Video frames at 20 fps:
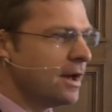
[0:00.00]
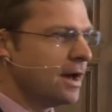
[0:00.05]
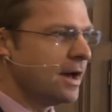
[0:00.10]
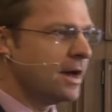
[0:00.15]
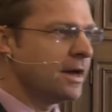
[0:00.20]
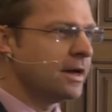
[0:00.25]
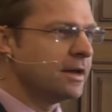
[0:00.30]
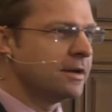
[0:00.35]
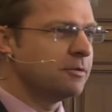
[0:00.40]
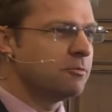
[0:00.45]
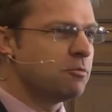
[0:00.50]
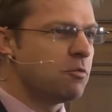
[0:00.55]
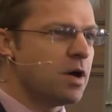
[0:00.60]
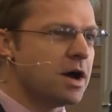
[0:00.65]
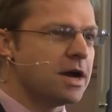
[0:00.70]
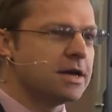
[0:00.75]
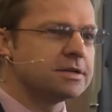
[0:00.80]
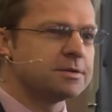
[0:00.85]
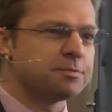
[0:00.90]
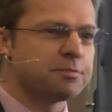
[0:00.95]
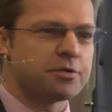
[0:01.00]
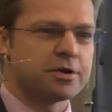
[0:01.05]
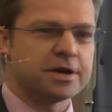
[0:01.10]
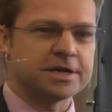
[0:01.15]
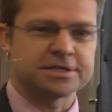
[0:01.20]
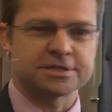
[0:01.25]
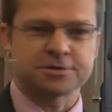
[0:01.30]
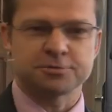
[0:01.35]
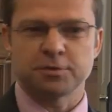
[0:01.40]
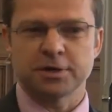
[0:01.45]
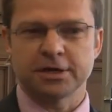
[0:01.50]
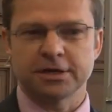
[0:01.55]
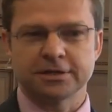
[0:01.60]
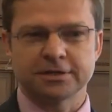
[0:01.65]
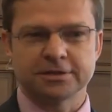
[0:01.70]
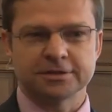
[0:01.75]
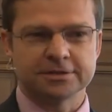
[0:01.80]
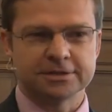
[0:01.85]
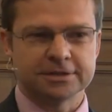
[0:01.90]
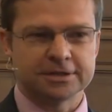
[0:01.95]
and why depressed?
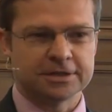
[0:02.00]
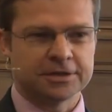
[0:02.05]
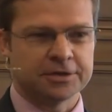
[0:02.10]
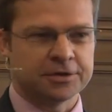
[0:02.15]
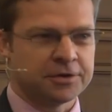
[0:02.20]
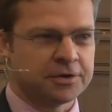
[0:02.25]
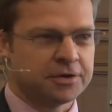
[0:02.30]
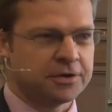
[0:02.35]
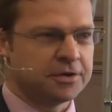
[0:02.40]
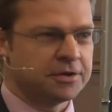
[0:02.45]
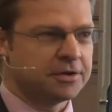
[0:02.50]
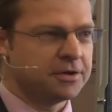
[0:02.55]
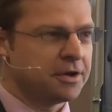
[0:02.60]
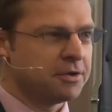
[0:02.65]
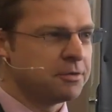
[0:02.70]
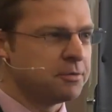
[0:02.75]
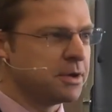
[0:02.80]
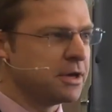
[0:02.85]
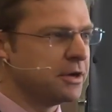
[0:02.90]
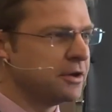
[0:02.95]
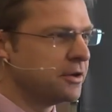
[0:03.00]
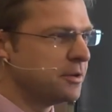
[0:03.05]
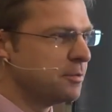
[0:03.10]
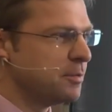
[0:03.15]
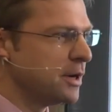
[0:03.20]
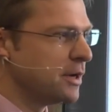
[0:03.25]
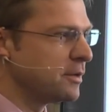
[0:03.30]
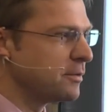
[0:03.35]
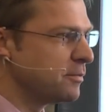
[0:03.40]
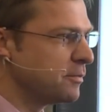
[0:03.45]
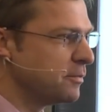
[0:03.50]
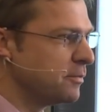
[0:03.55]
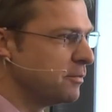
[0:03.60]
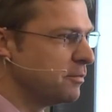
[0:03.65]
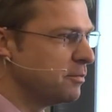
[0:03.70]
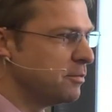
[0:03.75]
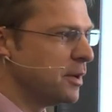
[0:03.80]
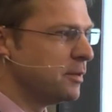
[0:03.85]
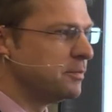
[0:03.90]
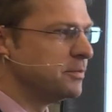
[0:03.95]
Well, you know, we heard
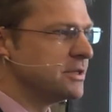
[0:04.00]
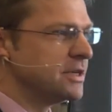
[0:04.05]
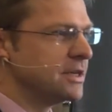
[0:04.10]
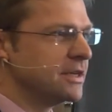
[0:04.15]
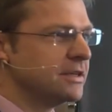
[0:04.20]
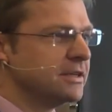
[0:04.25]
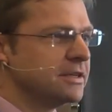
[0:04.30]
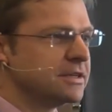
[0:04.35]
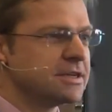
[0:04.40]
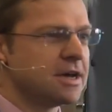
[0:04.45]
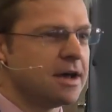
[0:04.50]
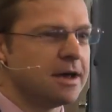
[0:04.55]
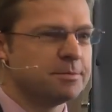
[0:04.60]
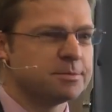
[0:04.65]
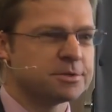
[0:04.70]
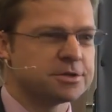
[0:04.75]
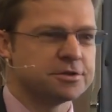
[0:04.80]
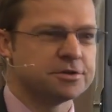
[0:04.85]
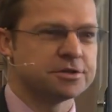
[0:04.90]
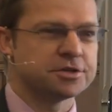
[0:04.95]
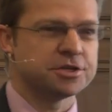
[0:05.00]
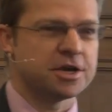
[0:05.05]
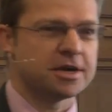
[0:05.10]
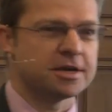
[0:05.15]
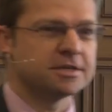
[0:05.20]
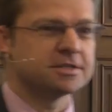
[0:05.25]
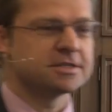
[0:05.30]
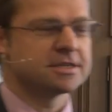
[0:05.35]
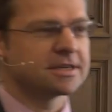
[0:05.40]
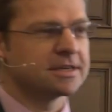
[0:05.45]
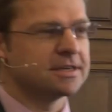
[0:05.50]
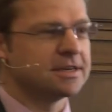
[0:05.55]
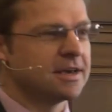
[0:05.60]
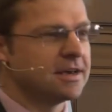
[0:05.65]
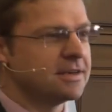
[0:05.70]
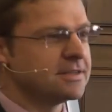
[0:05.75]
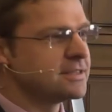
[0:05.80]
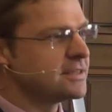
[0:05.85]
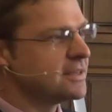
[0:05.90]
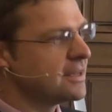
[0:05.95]
about Bob Dylan, The Times Are Changing. He
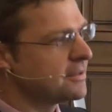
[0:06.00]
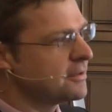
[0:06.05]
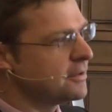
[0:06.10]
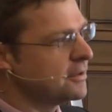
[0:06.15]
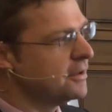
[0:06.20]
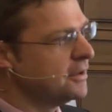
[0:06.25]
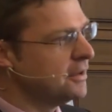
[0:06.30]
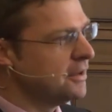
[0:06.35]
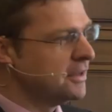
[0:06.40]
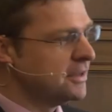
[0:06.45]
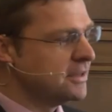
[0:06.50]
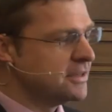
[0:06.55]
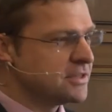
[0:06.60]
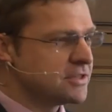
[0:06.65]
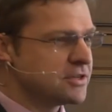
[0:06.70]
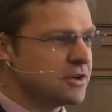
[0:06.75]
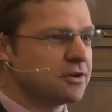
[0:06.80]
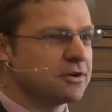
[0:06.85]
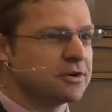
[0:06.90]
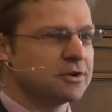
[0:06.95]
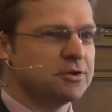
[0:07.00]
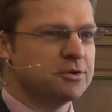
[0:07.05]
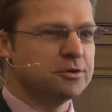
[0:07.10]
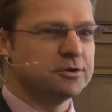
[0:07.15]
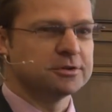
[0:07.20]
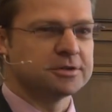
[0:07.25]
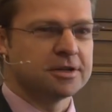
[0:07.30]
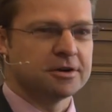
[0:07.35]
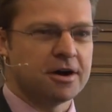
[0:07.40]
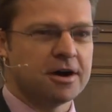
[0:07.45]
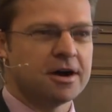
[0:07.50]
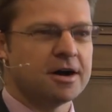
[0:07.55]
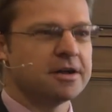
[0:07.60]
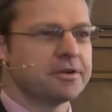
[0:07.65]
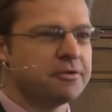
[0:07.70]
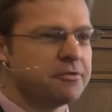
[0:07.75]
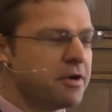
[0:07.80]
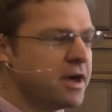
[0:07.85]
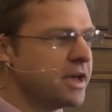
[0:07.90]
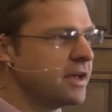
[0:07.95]
has another song called The
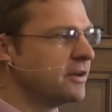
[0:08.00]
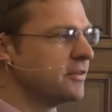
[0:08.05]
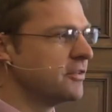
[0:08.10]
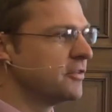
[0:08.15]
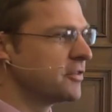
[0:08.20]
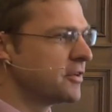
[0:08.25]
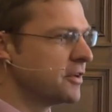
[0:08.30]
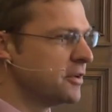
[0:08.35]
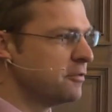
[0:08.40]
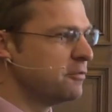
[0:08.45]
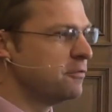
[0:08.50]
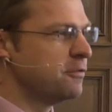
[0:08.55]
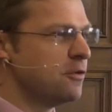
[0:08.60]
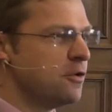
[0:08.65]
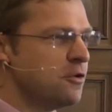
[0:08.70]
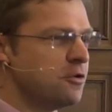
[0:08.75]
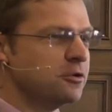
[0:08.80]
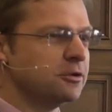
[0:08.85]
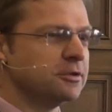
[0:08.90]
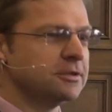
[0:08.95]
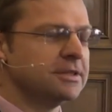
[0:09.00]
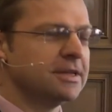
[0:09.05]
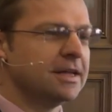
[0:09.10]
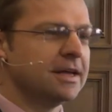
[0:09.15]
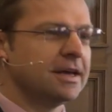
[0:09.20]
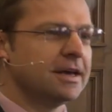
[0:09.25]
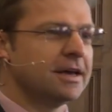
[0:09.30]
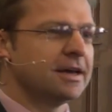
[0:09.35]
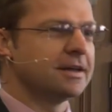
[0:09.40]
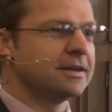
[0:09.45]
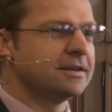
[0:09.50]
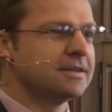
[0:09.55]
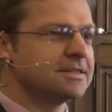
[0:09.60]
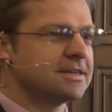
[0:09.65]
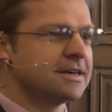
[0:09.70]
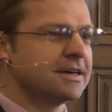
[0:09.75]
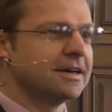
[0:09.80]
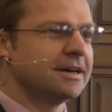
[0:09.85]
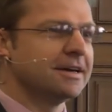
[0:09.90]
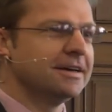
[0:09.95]
Hard Rain's Gonna Fall. And,
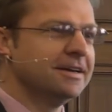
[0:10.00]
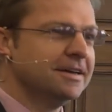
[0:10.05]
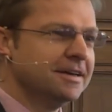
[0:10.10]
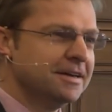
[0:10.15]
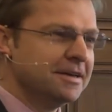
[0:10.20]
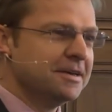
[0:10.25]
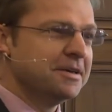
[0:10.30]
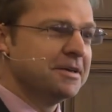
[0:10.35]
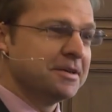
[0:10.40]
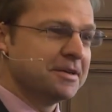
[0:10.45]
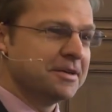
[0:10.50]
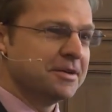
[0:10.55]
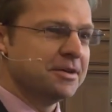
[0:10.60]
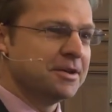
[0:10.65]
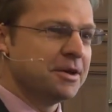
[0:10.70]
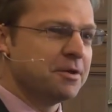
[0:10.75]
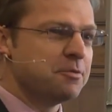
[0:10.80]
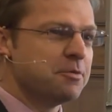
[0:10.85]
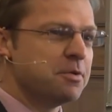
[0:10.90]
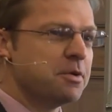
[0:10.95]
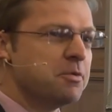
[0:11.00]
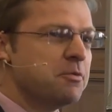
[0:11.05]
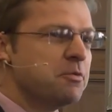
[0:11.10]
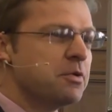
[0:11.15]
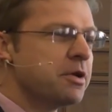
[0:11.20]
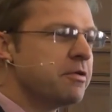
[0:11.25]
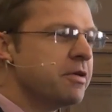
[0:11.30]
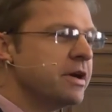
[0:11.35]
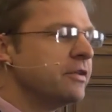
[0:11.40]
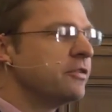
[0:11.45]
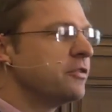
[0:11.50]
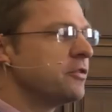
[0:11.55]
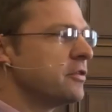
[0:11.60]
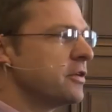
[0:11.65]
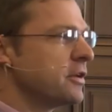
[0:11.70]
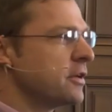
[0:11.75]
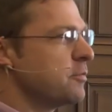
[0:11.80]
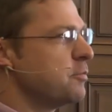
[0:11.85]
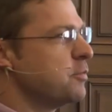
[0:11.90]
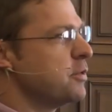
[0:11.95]
uh, you know, we're
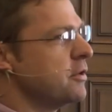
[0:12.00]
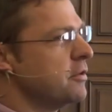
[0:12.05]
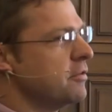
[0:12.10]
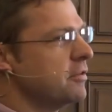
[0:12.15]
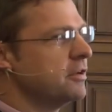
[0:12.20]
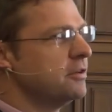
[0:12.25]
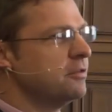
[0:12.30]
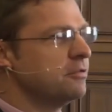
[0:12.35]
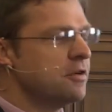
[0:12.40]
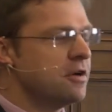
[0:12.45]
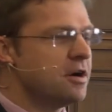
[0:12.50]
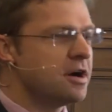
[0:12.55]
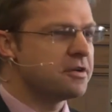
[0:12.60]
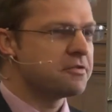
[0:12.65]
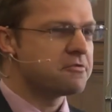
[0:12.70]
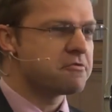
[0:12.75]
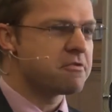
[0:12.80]
entering a period of hard